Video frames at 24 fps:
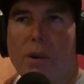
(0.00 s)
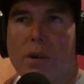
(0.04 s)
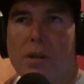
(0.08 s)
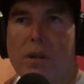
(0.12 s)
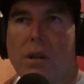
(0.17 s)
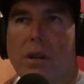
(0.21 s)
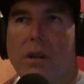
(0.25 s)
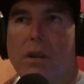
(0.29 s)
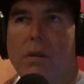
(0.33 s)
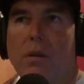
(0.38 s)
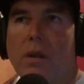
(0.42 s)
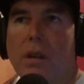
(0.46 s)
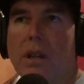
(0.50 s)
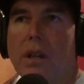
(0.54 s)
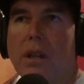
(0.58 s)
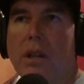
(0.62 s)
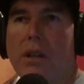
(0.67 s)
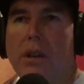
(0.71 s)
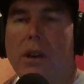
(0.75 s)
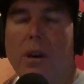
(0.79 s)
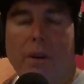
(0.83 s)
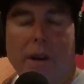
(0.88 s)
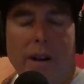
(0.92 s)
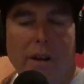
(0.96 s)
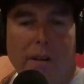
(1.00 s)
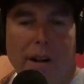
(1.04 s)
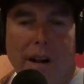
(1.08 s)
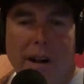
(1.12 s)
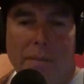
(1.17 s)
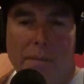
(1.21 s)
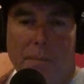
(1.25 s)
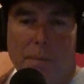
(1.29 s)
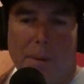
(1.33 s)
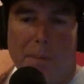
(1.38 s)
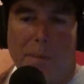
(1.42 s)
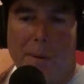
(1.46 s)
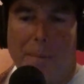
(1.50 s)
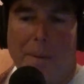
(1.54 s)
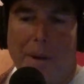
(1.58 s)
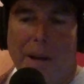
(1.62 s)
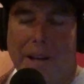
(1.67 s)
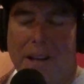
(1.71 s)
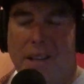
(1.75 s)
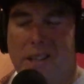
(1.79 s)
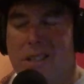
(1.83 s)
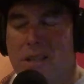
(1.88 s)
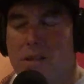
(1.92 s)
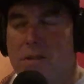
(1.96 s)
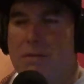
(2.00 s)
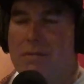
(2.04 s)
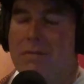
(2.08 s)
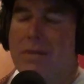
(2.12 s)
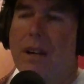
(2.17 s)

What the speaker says: So no, I don't have them on my bikes.